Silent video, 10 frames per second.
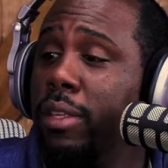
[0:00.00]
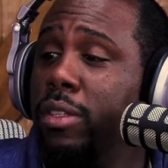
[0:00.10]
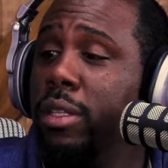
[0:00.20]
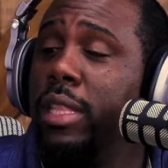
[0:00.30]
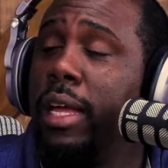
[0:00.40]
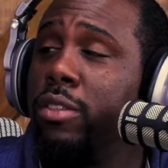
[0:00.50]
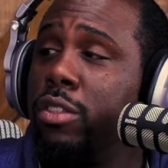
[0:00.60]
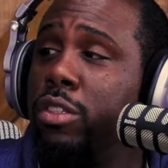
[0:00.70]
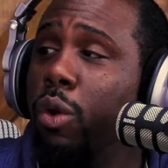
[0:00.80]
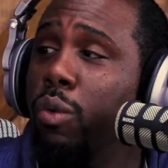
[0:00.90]
And that's
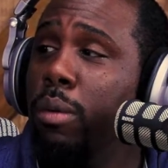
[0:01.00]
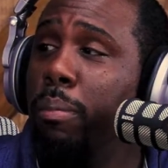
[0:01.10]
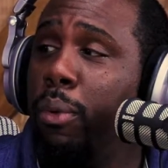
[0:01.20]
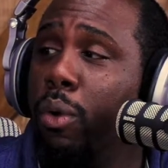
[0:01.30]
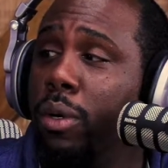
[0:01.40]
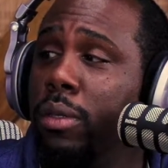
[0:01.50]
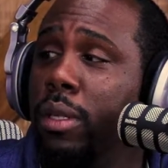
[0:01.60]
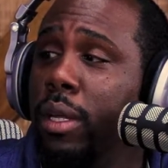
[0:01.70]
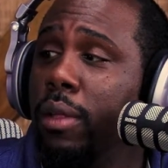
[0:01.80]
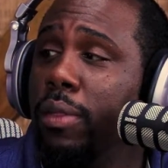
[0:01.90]
so
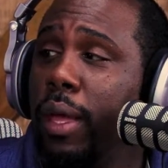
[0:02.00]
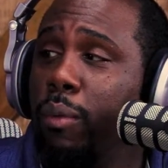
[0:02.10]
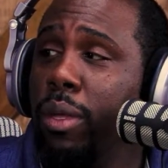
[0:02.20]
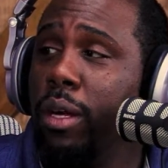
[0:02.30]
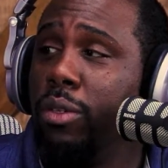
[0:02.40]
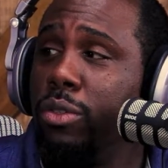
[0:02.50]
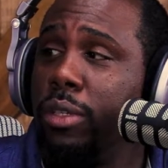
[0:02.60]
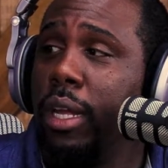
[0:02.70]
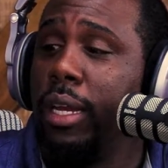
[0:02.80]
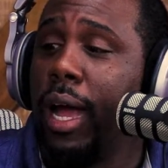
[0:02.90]
important that we
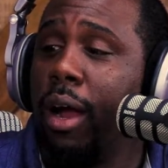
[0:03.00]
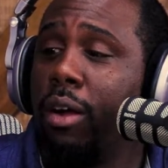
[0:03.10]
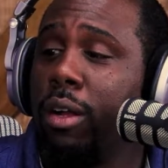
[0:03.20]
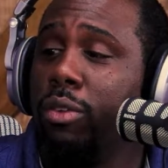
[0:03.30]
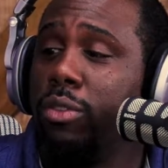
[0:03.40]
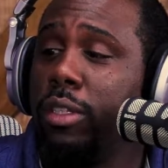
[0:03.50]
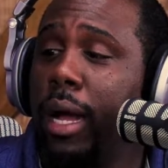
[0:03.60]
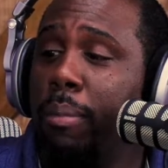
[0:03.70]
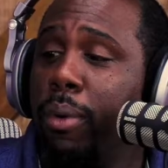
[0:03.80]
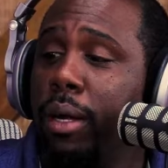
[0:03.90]
understand that our closeness,
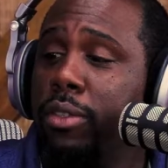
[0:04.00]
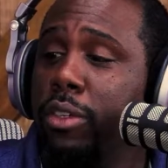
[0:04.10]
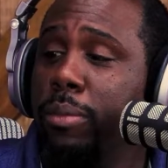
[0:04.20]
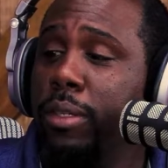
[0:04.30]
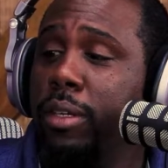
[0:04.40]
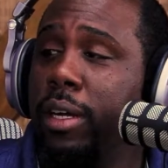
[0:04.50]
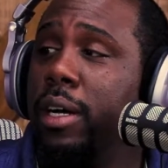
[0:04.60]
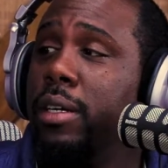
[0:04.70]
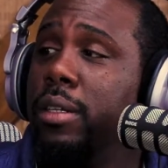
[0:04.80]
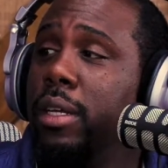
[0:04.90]
our proximity to
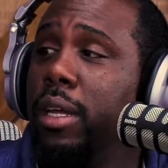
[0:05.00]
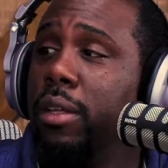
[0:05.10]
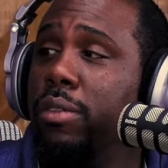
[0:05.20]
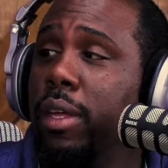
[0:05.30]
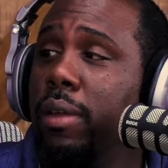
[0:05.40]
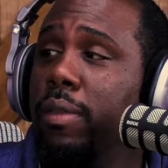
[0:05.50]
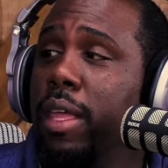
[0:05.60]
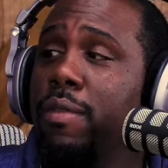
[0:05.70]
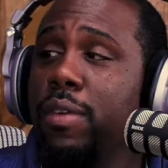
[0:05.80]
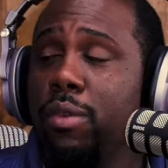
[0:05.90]
God is that
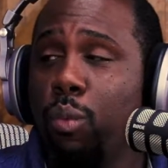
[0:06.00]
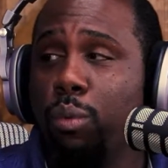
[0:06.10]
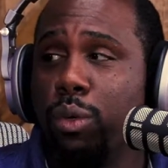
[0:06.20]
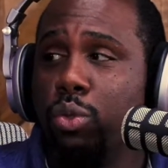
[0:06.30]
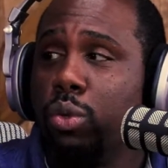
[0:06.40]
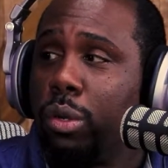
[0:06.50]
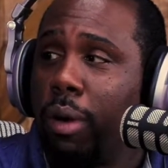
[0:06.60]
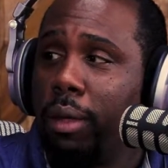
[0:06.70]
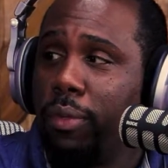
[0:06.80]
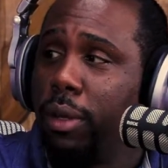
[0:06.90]
even when we're doing the
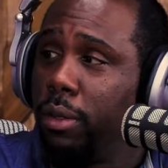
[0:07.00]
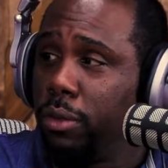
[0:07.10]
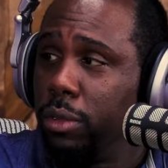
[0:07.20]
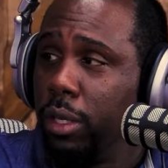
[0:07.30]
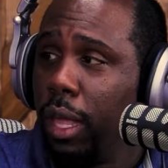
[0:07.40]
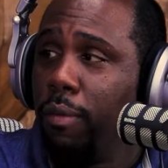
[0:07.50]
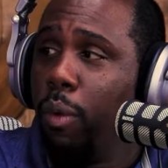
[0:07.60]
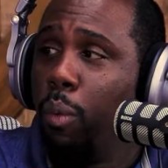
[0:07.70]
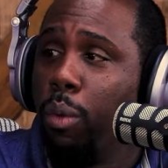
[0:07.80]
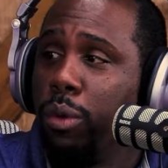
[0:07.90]
right things, it
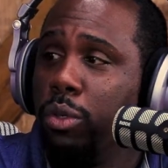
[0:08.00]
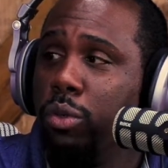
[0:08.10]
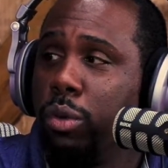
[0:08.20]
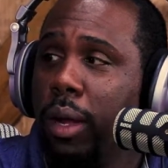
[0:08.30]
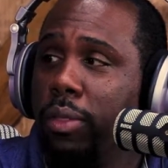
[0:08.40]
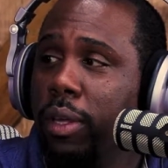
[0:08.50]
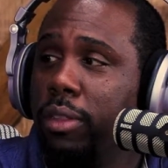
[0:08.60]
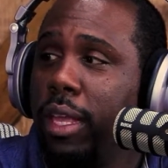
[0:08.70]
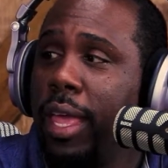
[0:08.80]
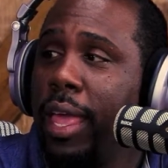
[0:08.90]

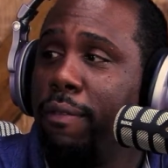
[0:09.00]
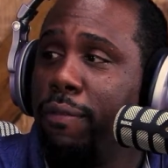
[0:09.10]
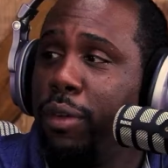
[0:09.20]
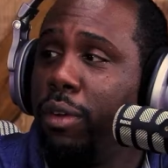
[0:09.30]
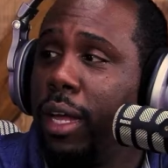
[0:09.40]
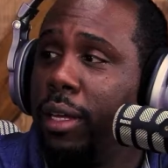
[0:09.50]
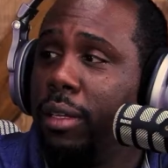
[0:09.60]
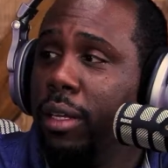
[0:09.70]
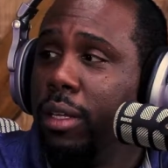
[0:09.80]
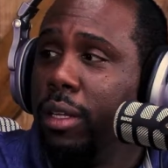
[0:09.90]
can feel like
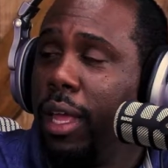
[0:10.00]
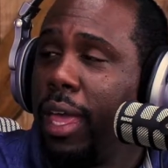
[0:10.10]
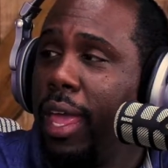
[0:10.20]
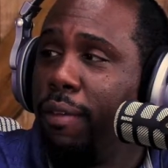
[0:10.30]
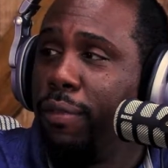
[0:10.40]
this